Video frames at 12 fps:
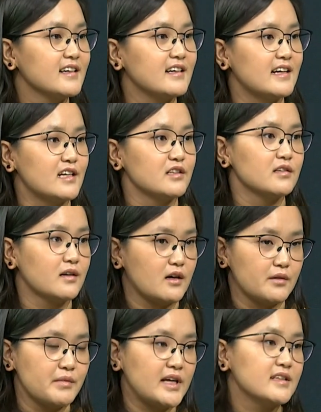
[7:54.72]
and
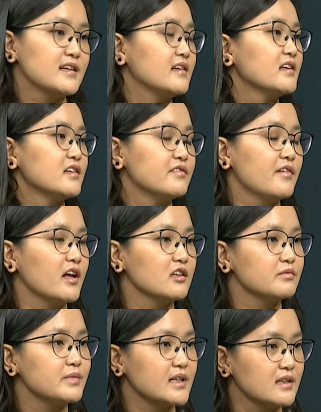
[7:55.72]
maintaining and
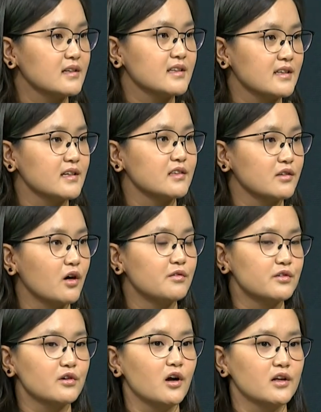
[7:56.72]
developing, and
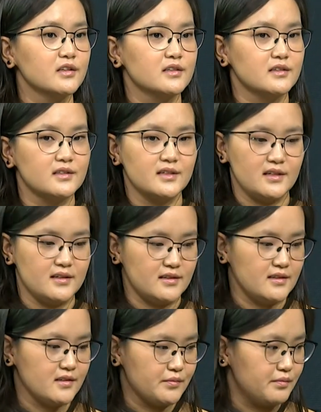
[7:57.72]
overall the
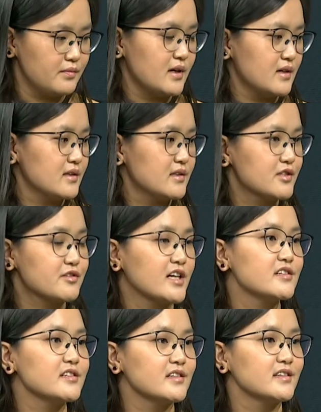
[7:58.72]

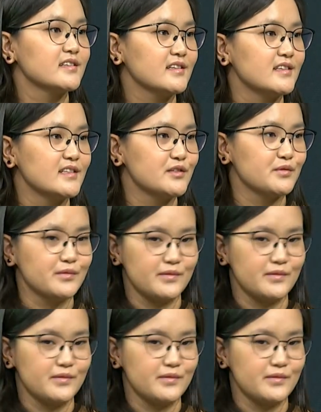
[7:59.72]
structure is